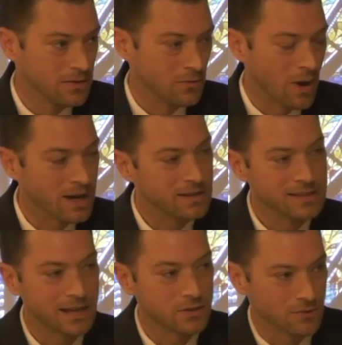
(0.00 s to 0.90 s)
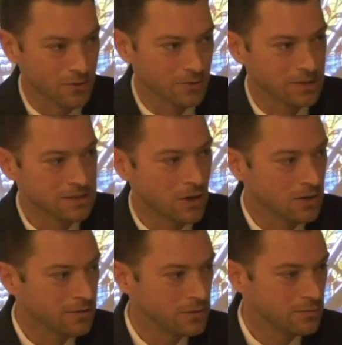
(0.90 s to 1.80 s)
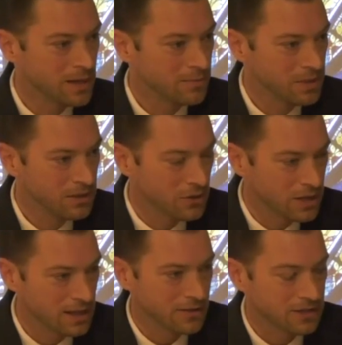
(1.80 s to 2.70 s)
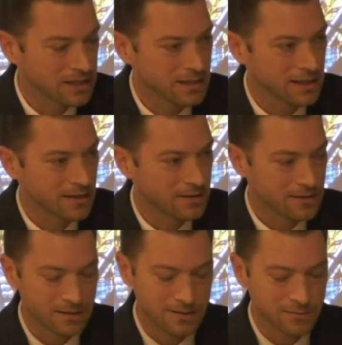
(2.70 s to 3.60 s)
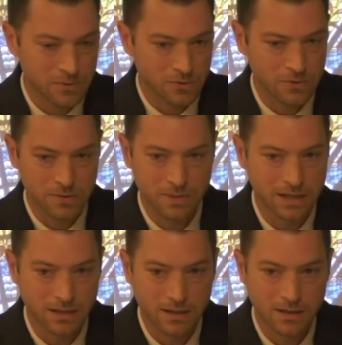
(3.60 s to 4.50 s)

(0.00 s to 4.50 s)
Why is that true? Because all of you might be looking and thinking at, to, towards me.